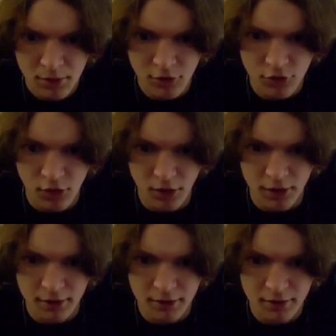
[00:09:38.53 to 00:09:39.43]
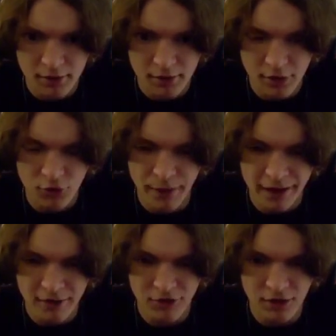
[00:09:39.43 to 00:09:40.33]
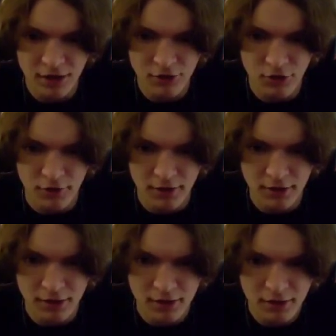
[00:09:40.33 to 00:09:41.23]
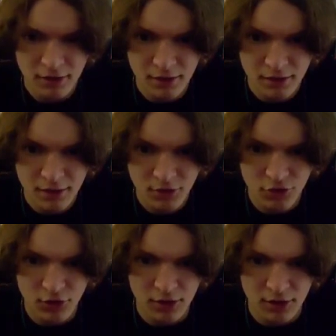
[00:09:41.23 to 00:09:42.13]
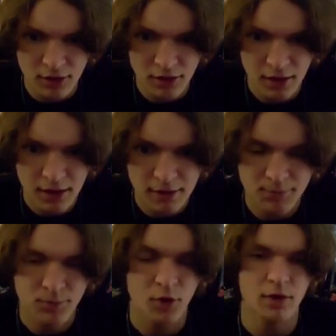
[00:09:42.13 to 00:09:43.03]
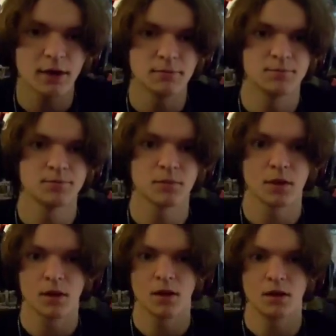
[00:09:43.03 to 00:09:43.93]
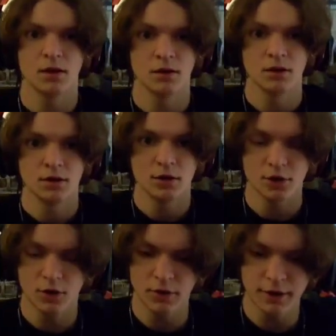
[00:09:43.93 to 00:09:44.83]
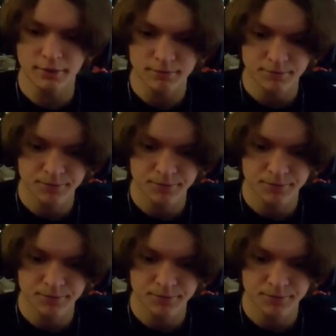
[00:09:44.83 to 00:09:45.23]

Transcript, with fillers: They're just gone. They're just back in stage already? They're just gone. Okay. You know what?